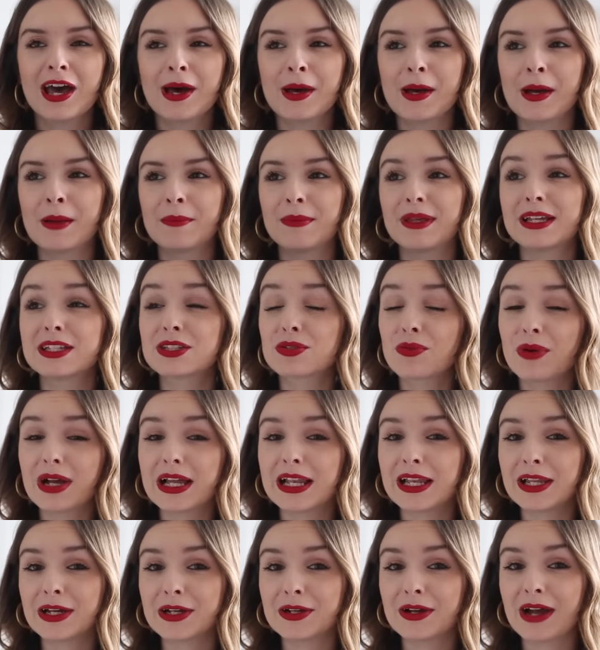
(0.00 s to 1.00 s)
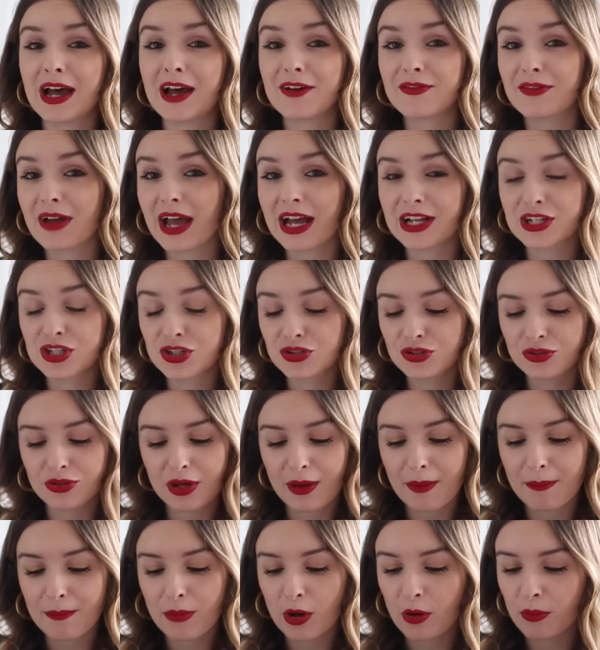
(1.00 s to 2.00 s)
It's quite low. Have had
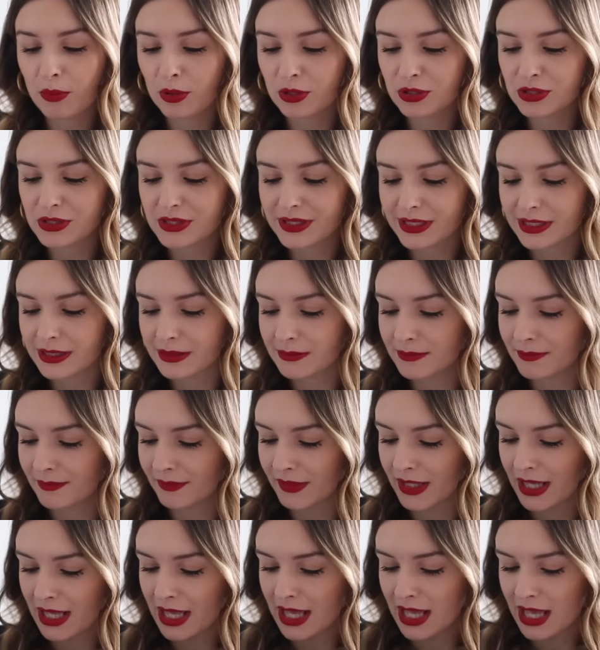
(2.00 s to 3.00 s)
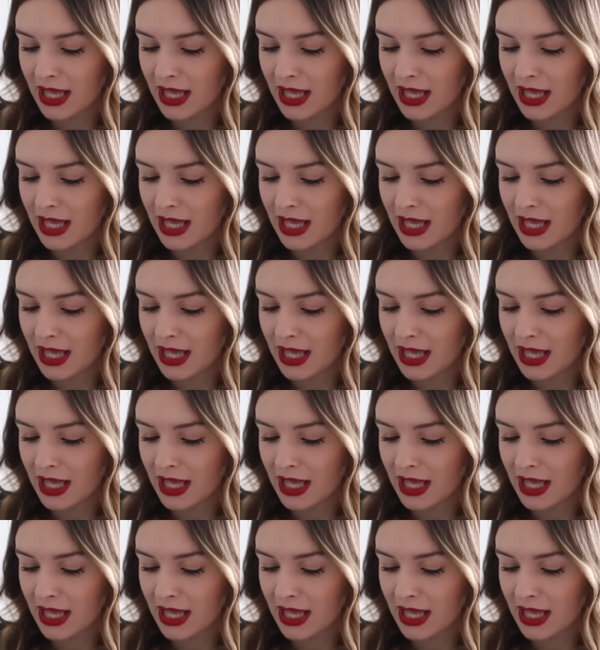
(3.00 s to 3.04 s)
to pop on some